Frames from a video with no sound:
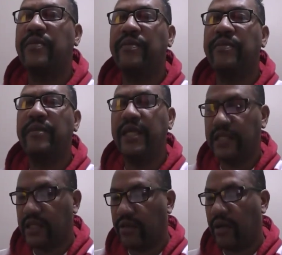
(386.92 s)

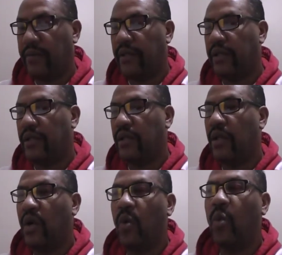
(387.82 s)
miserable
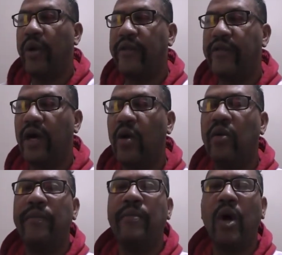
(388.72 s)

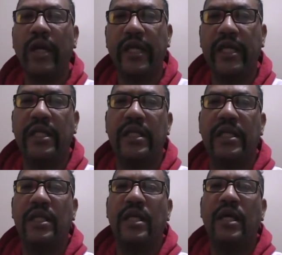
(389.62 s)
without money.
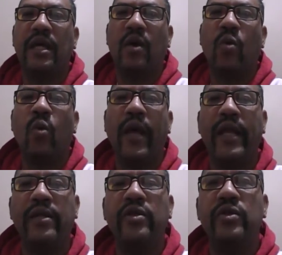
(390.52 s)

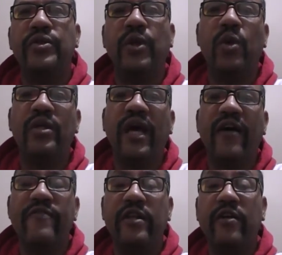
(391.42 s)
When you don't
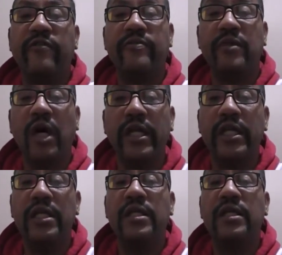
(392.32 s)
have enough money